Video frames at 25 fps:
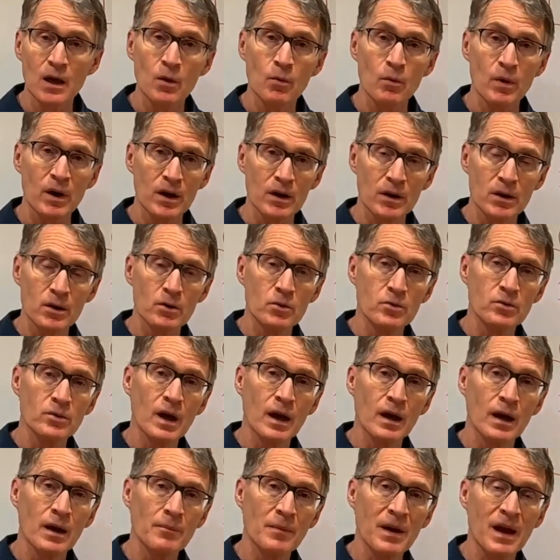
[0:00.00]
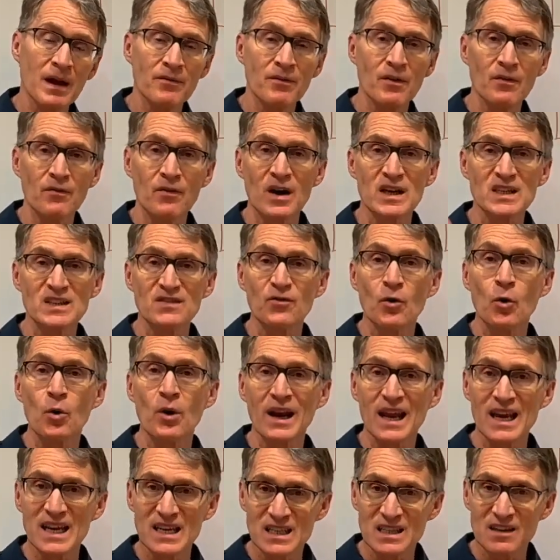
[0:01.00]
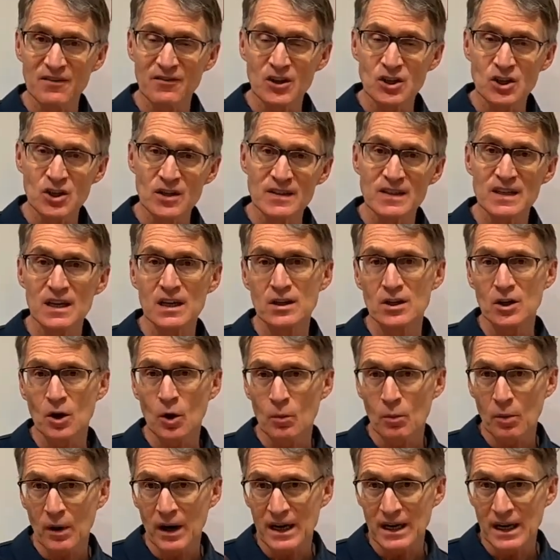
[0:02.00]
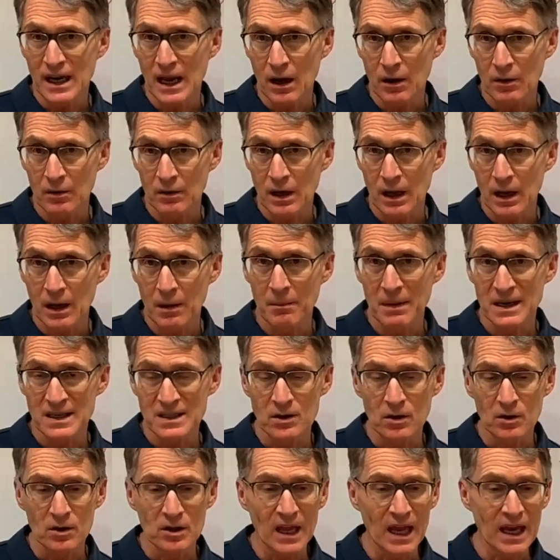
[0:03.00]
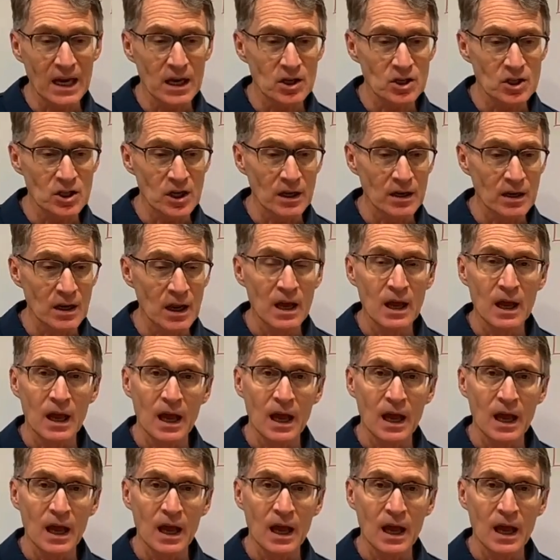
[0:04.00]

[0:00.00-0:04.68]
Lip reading: where you have a phosphorylase deficiency and don't break down muscle glycogen,